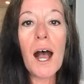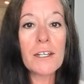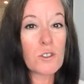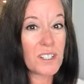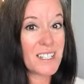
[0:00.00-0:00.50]

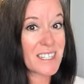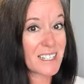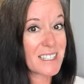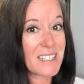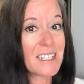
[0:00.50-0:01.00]

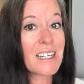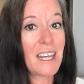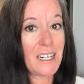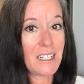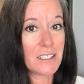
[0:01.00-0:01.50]
160
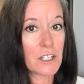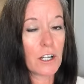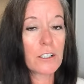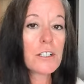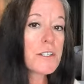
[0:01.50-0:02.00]
Canadian
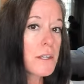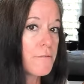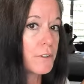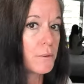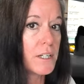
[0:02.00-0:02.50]
dollars
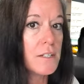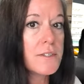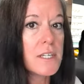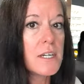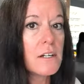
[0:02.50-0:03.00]
for what you see